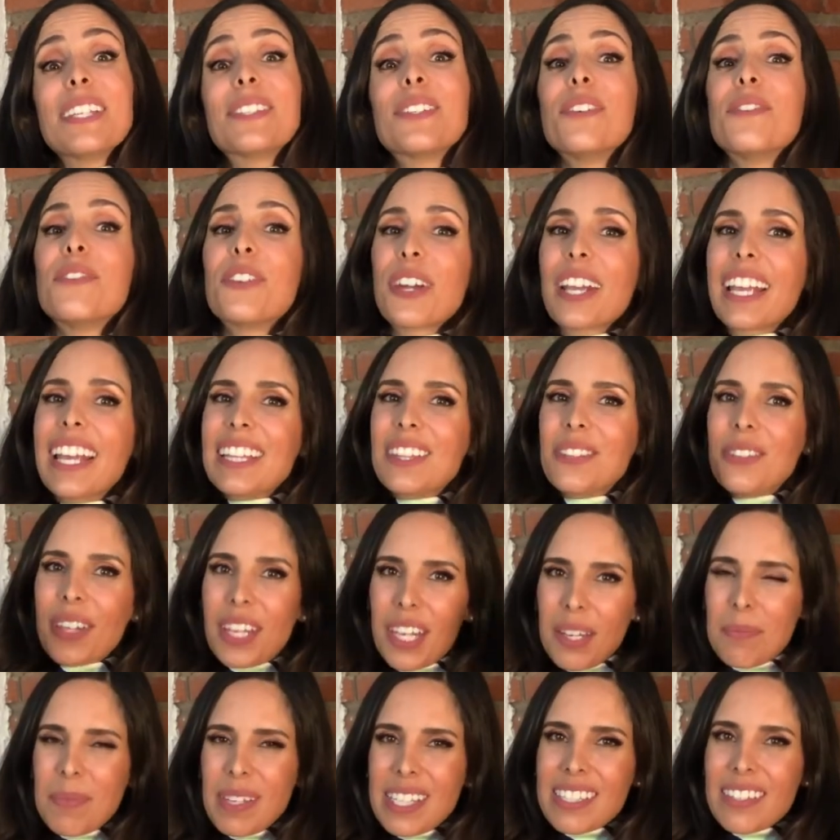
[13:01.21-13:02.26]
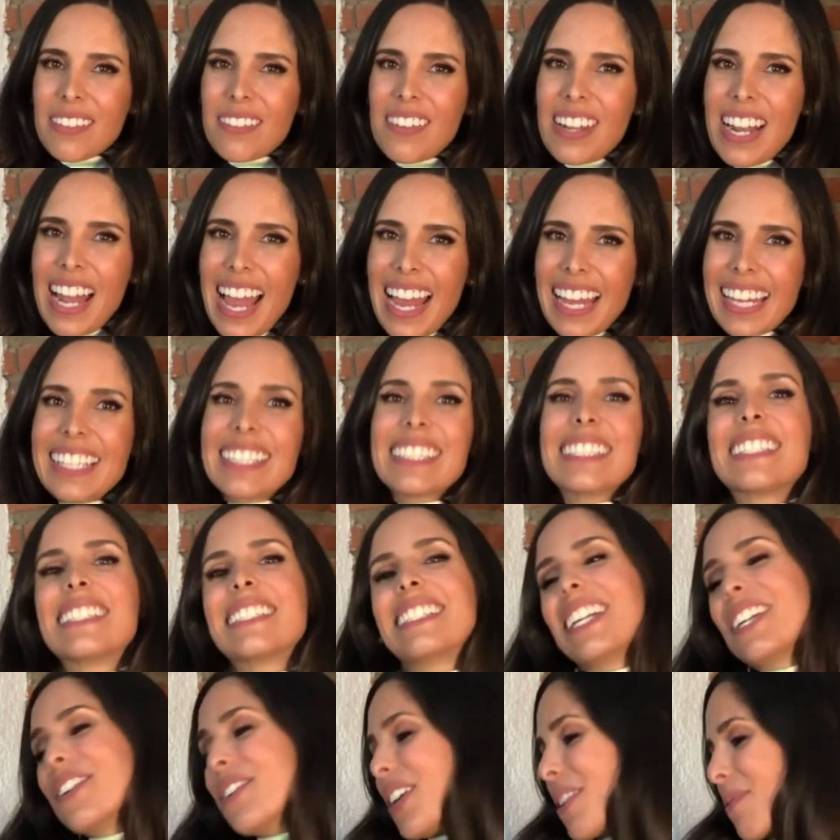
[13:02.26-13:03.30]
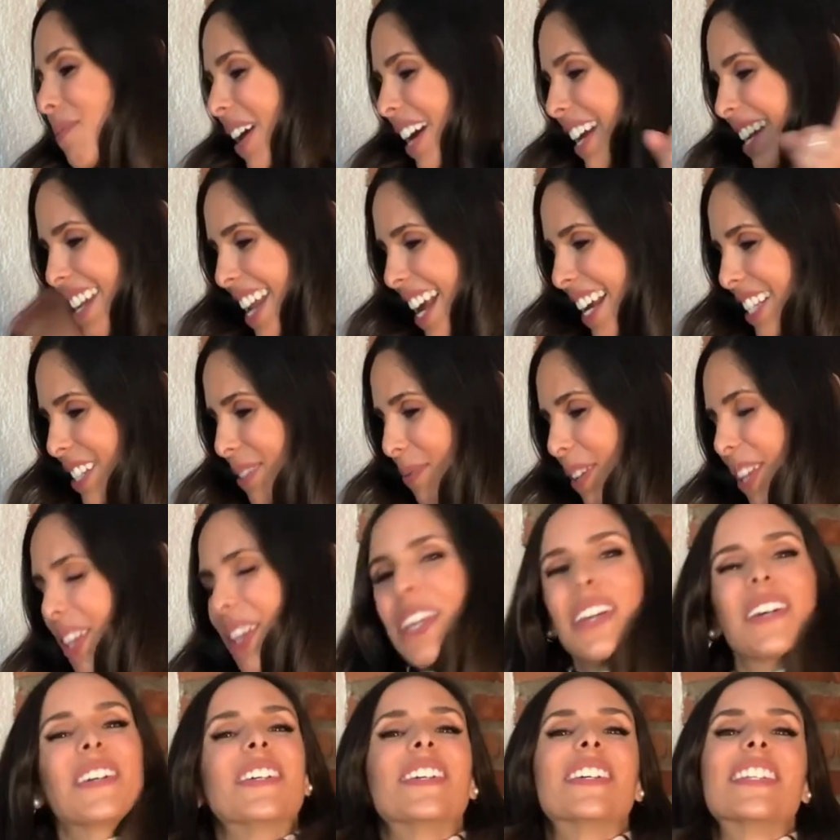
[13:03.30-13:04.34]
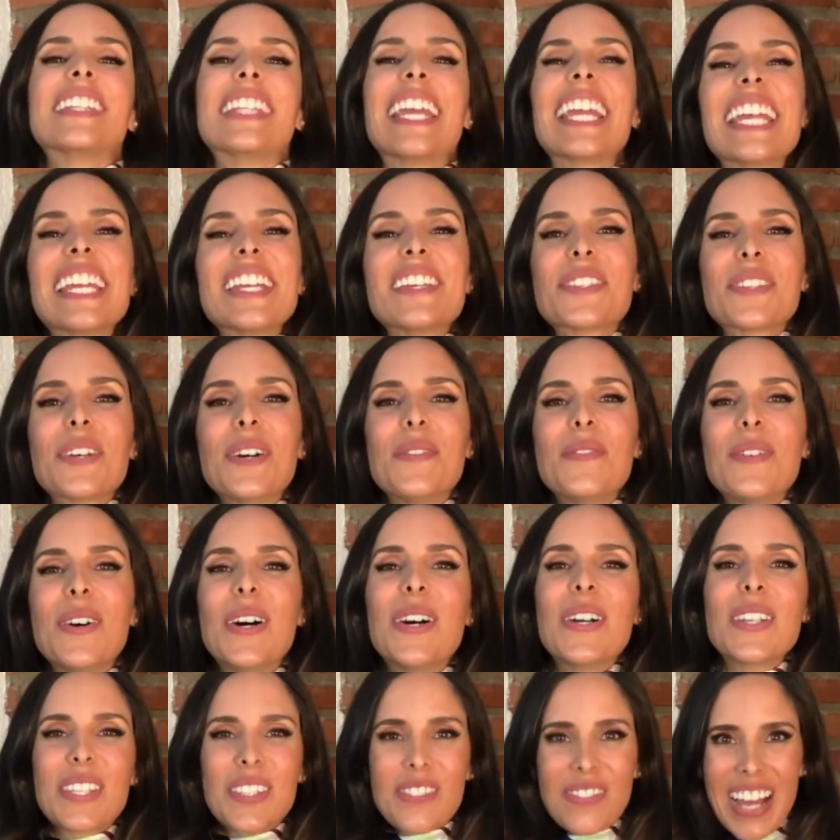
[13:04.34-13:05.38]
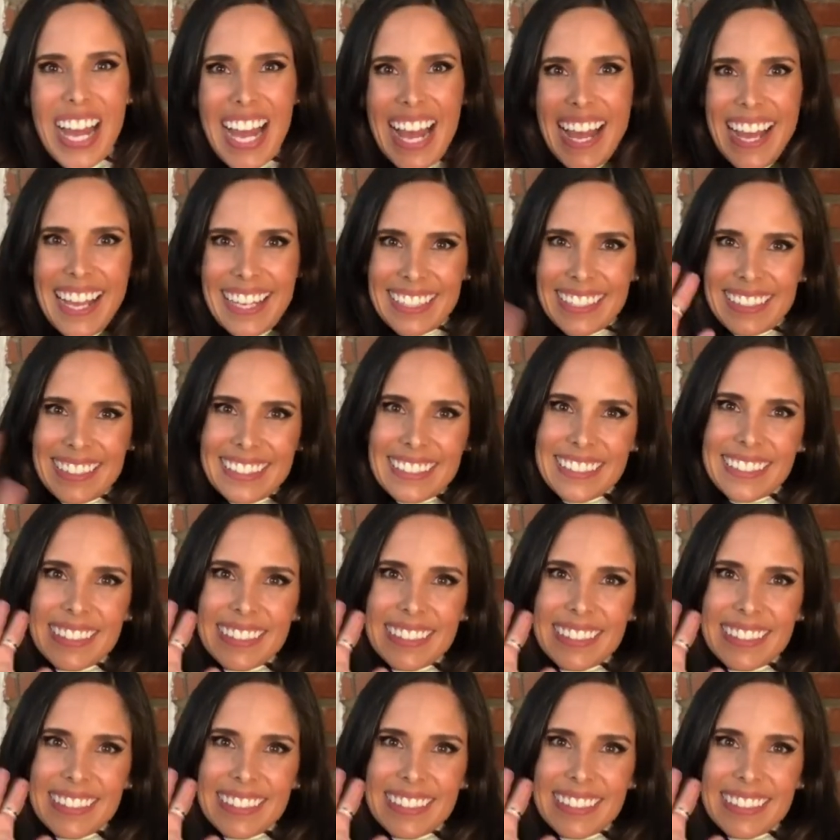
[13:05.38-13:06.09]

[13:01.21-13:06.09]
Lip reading: don't forget to give me some likes. See you in my next video. Thank you so much. Bye.